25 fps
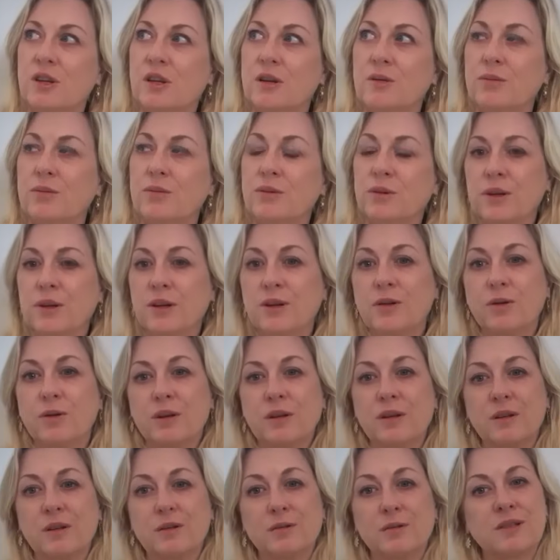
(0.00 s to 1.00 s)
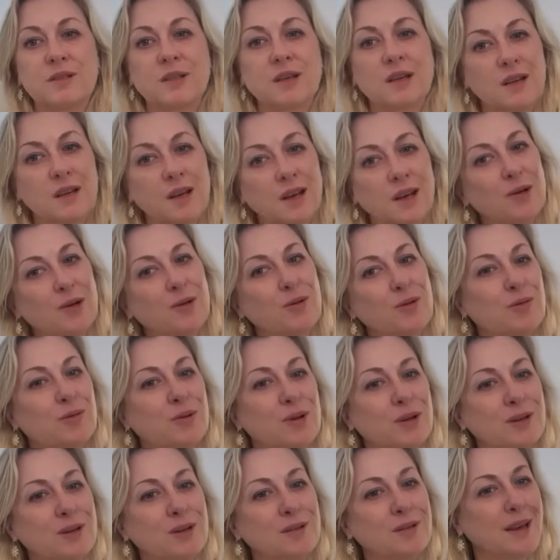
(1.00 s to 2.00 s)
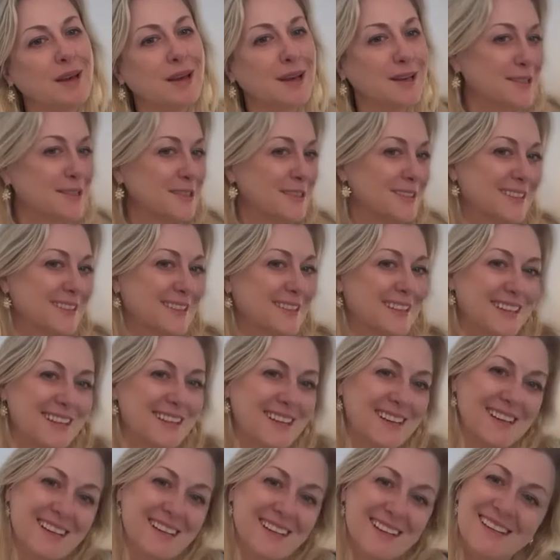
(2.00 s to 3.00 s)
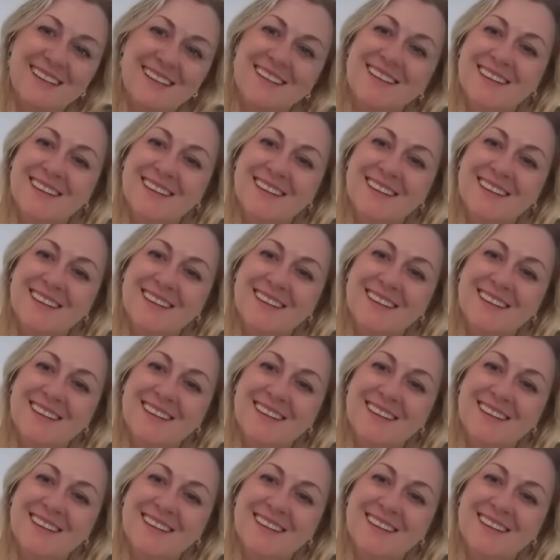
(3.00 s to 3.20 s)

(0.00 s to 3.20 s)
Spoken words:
and pretty quickly was like, oh, well, actually.